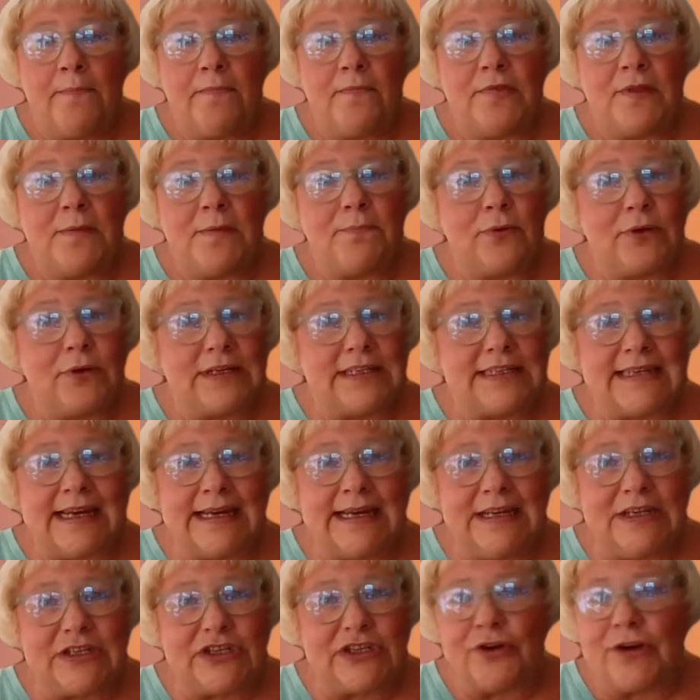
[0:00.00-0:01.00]
the book
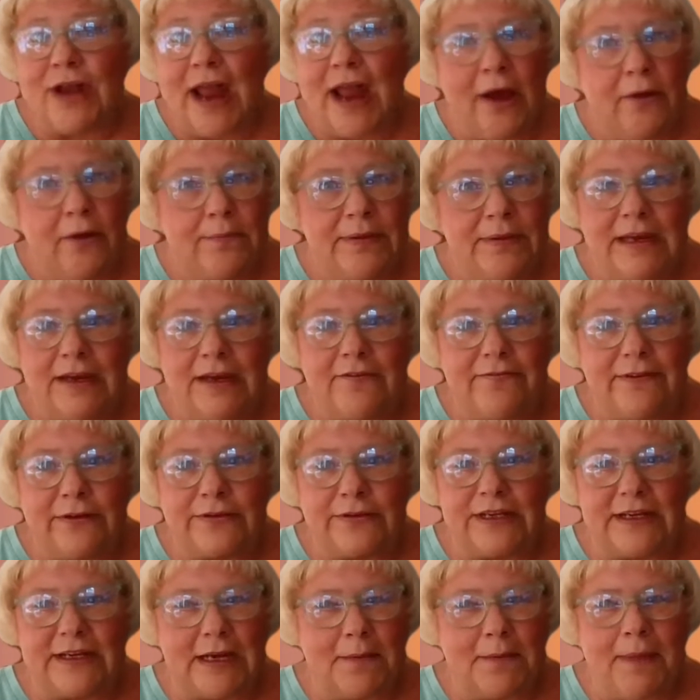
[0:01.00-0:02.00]
studies are now being
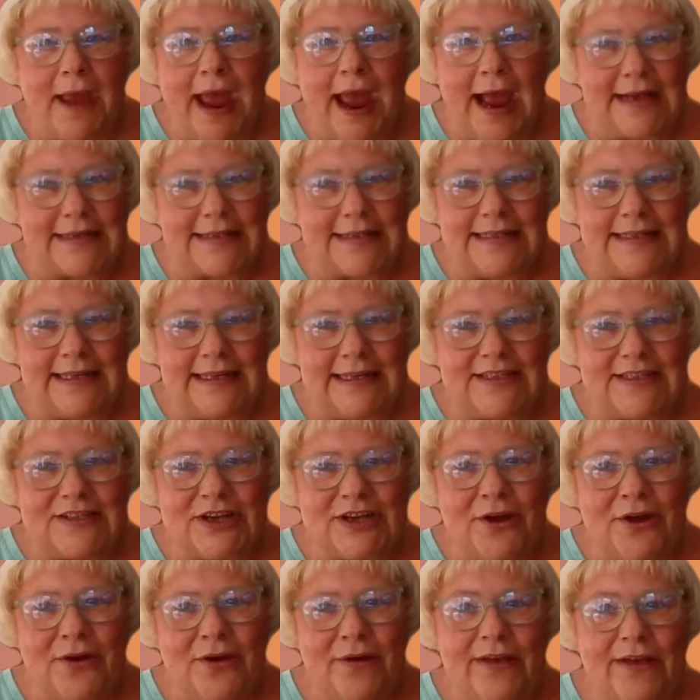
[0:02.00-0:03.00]
filled at capacity.
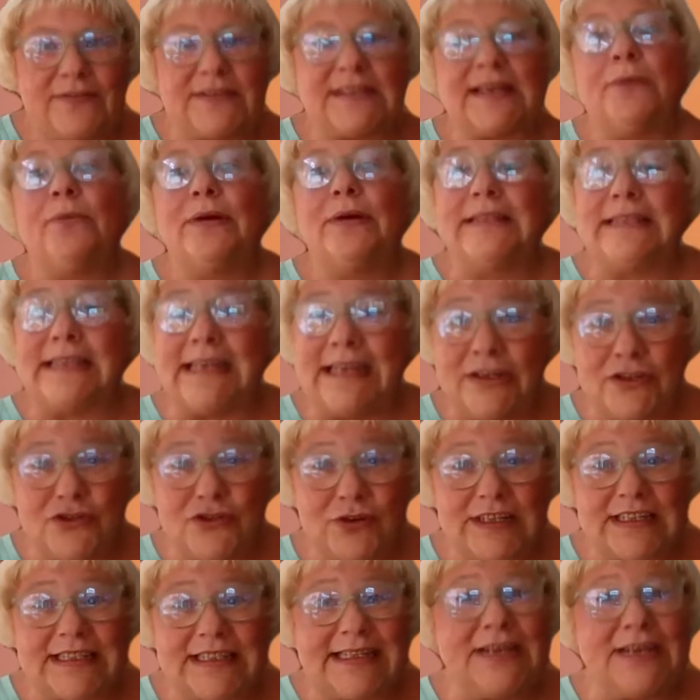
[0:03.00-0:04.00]
So if someone's
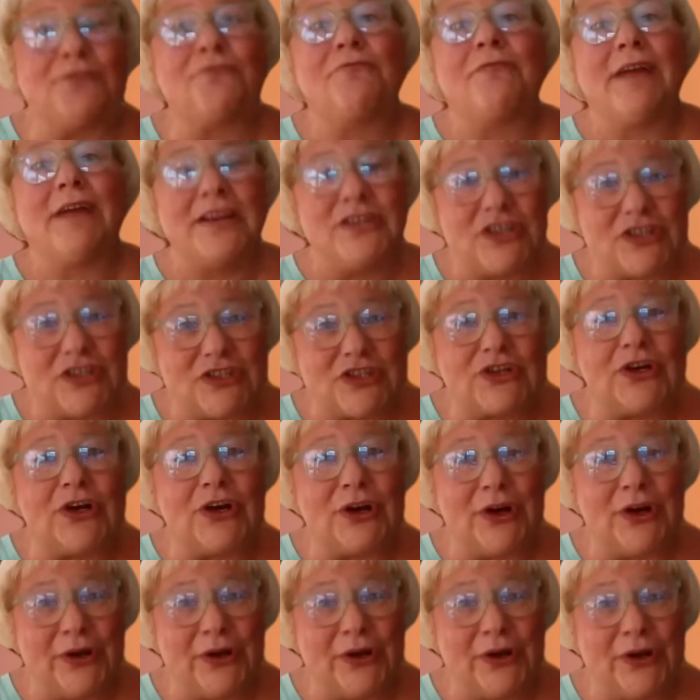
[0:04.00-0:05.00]
interested, register
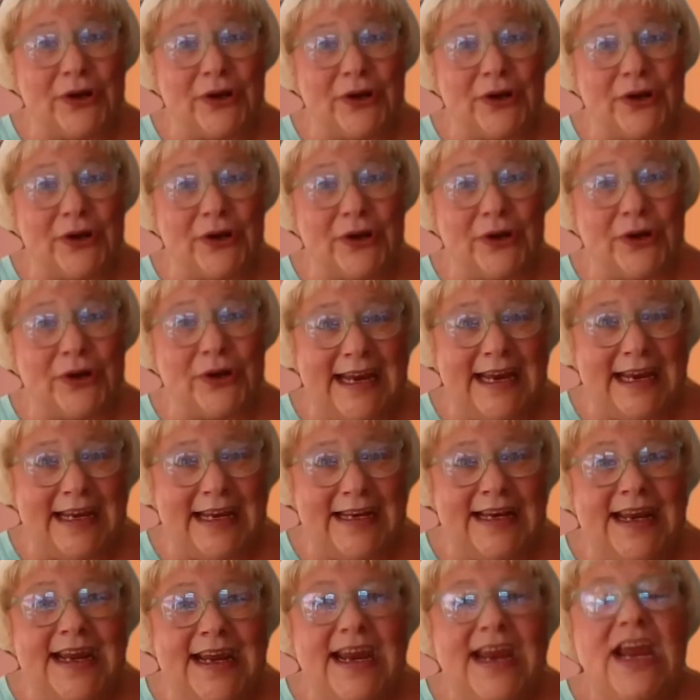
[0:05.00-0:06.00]
early to get
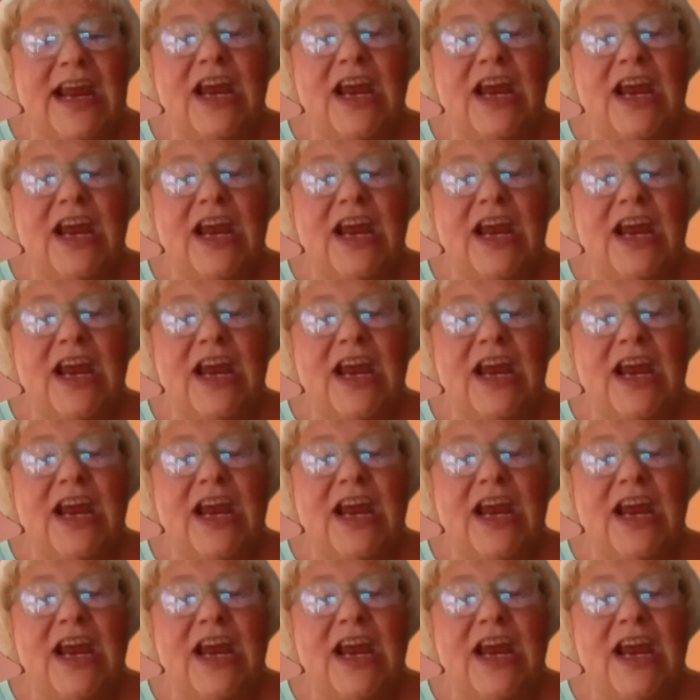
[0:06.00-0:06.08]
in.